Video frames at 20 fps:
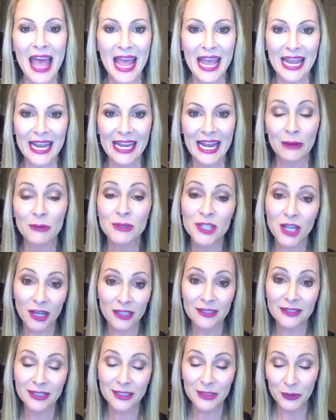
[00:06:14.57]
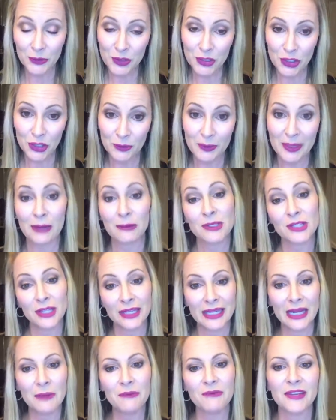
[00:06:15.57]
YouTube and I was
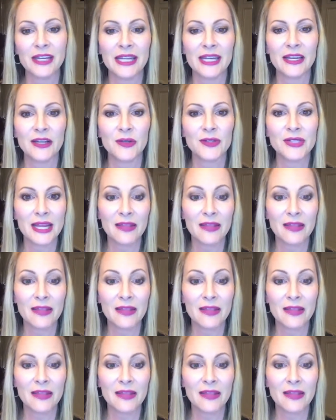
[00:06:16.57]
looking at videos,